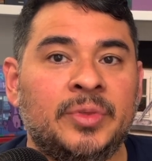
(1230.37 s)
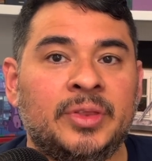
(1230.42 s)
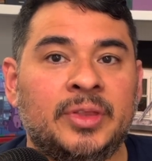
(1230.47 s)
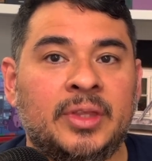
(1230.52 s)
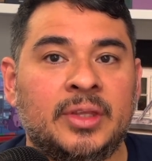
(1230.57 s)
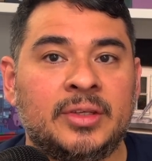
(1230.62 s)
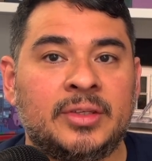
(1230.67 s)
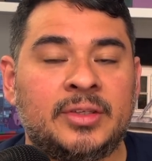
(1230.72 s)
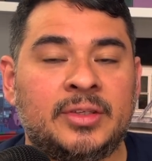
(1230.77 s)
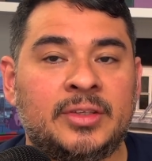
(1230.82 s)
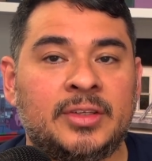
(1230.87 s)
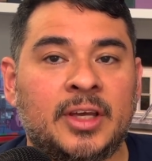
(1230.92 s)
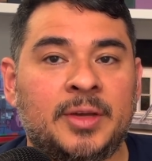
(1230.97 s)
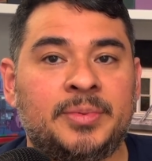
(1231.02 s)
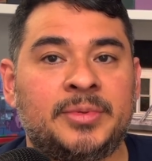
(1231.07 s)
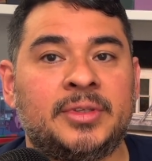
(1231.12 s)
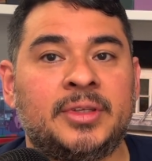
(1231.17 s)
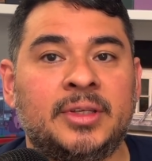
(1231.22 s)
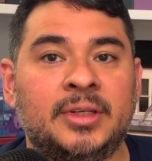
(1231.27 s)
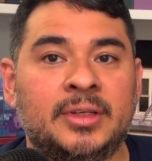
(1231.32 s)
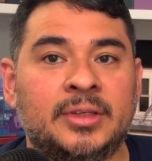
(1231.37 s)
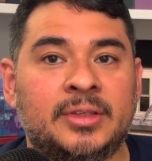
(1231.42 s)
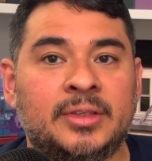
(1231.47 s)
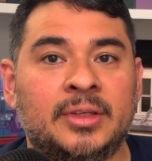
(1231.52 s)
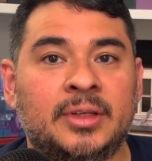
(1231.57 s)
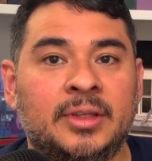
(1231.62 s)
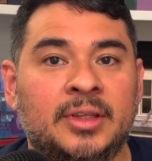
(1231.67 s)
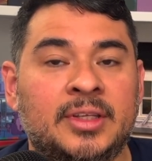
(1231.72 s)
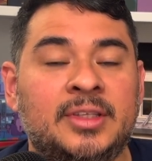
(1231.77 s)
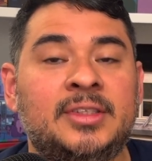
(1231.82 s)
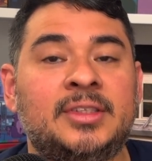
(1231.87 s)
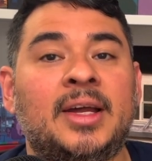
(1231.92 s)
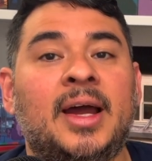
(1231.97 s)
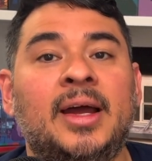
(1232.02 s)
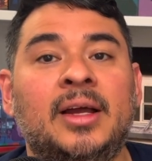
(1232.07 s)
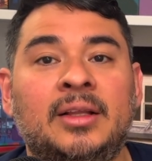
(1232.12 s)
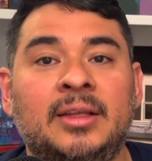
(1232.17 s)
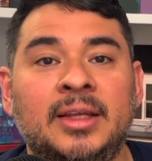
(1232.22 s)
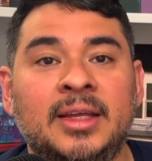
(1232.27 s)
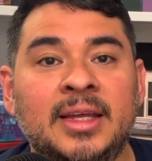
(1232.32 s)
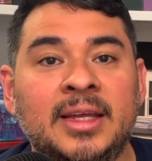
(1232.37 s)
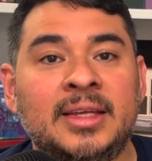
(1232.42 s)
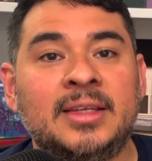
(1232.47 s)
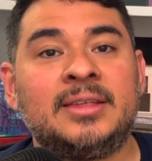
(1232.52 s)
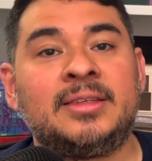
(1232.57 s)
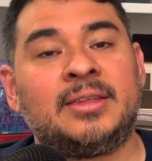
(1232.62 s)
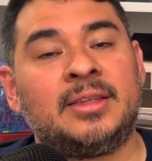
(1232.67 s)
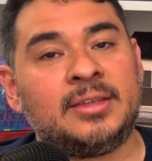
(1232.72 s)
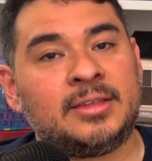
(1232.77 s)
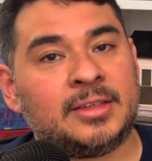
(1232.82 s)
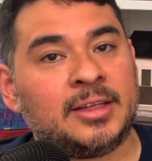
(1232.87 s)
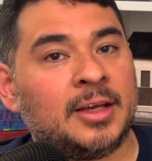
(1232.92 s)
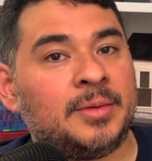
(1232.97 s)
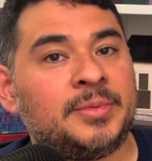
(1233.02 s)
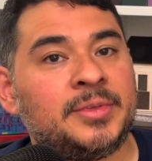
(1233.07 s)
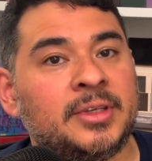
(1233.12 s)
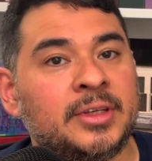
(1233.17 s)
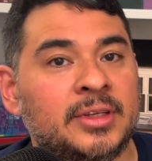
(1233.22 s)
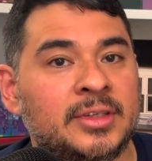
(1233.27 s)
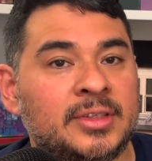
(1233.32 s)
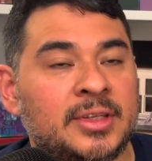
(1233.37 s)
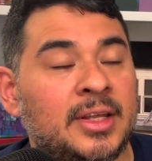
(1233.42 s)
the style is the substance.